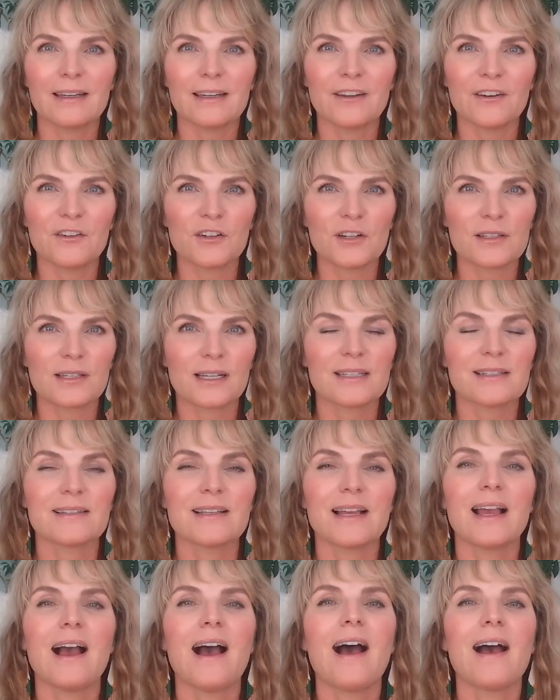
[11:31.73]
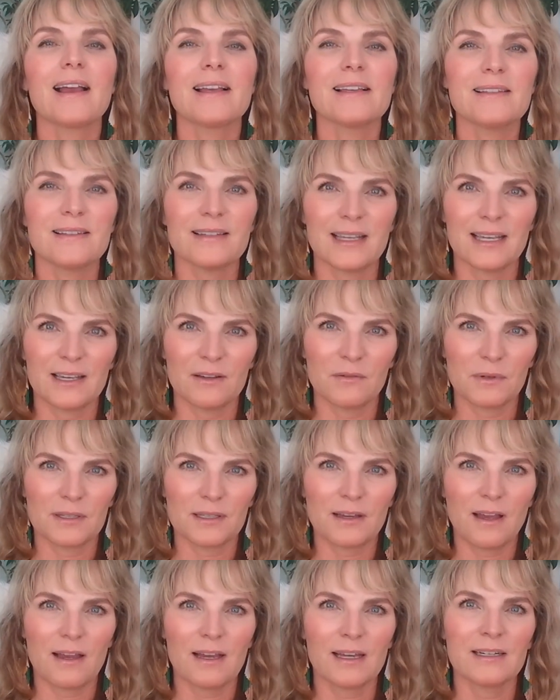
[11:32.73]
you're just going to say, I see with
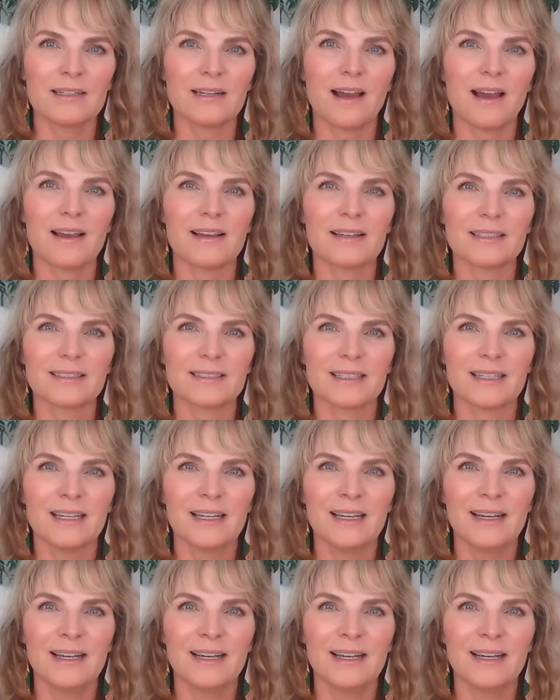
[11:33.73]
kind eyes.